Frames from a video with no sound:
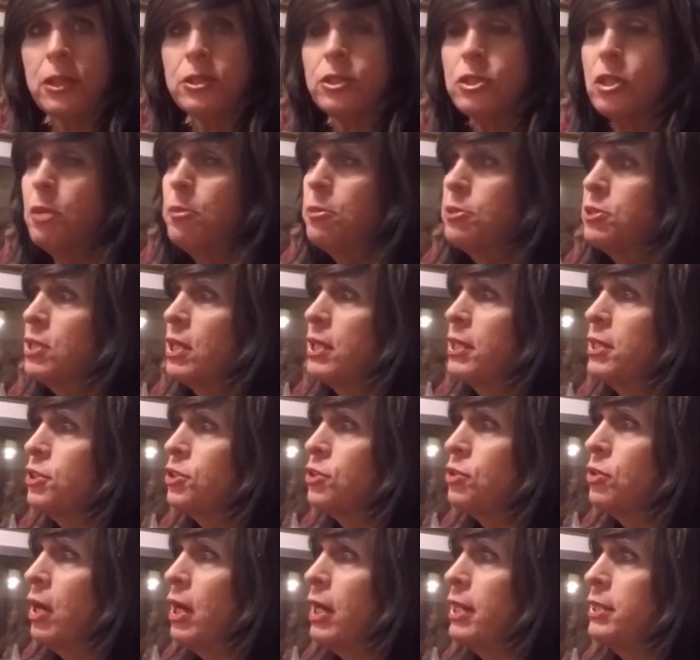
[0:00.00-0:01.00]
It's almost like a
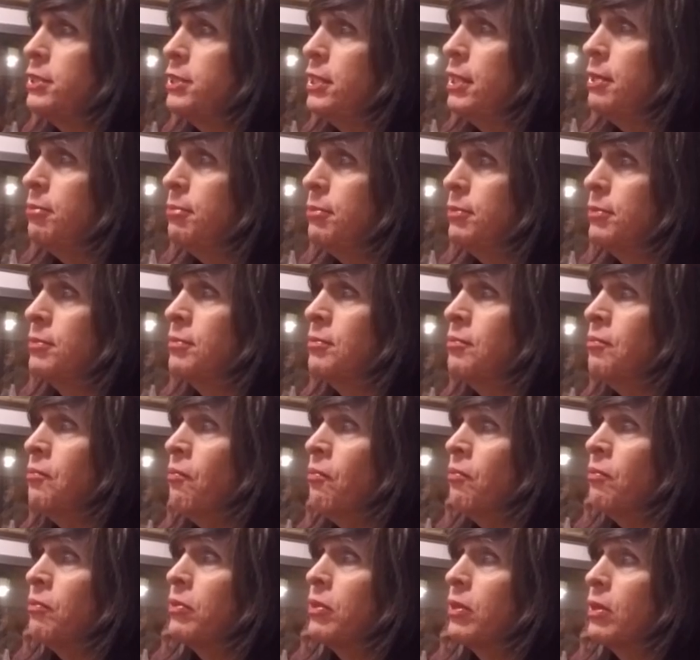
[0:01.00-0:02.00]
fried chicken.
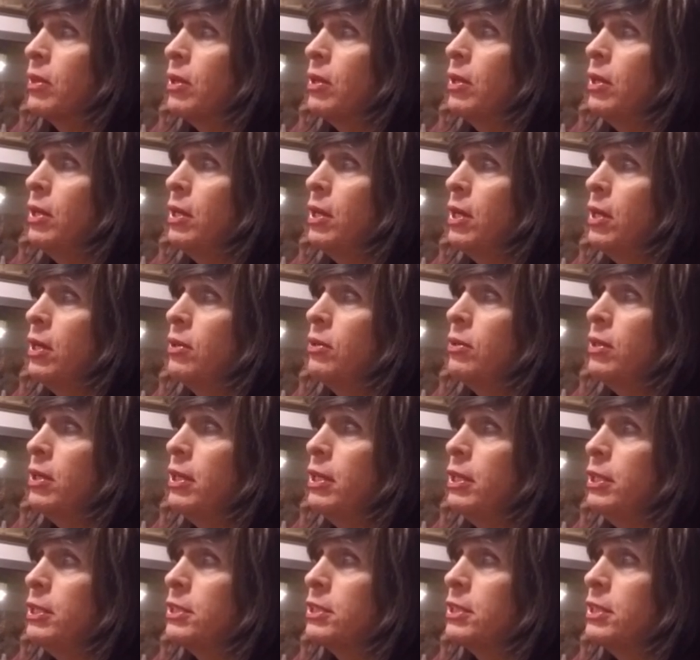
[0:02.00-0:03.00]
You know,
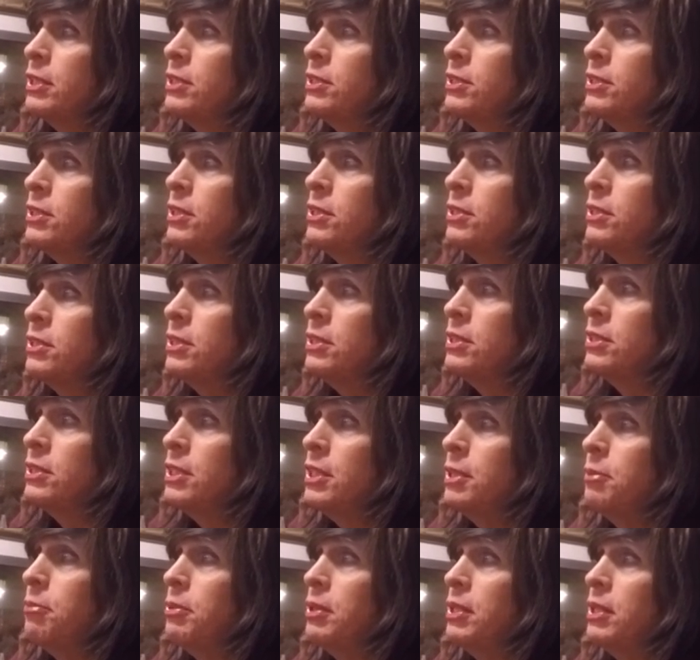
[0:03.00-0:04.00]

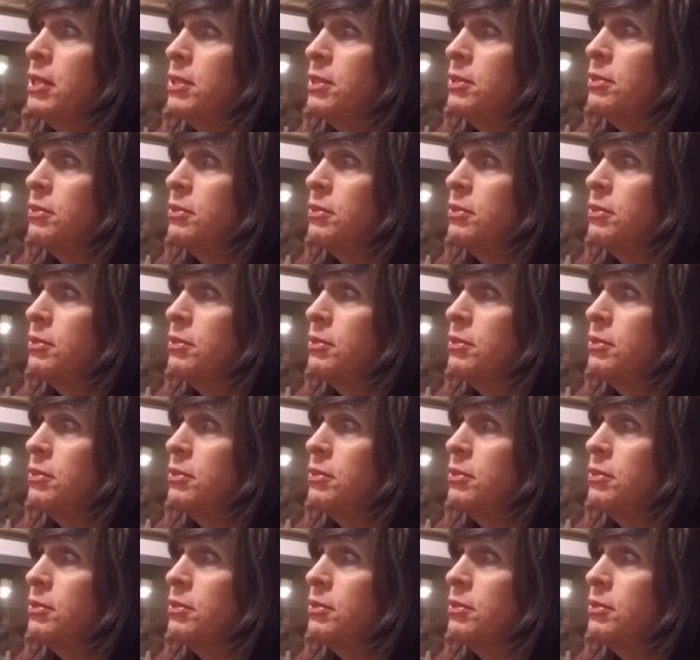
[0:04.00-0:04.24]
no, that's